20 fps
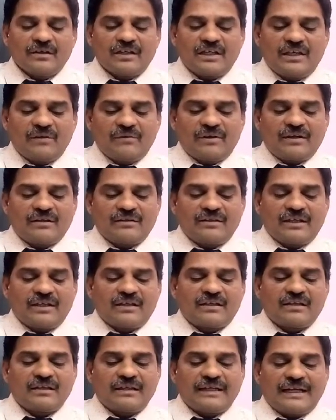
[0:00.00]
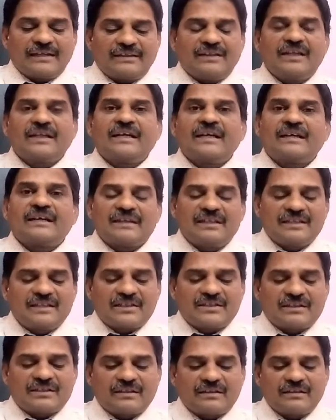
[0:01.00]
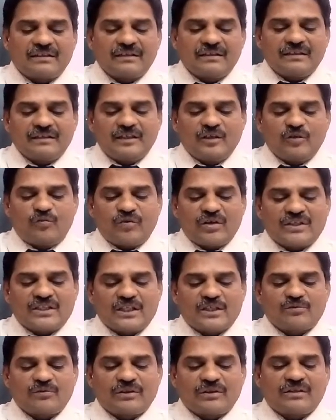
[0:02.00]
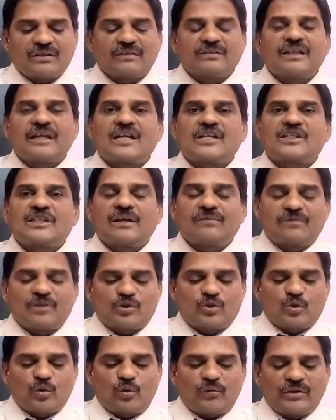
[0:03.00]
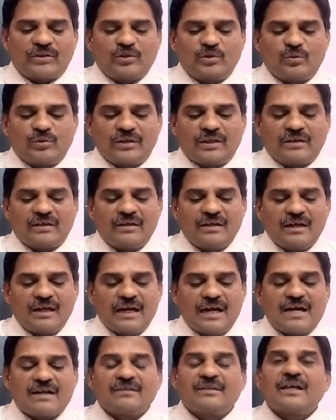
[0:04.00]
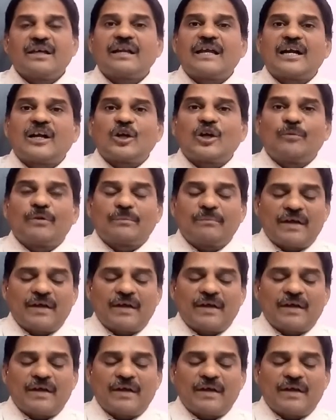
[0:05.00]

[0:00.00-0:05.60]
given their ethnic and religious differences with the rest of the Soviet Union and their economic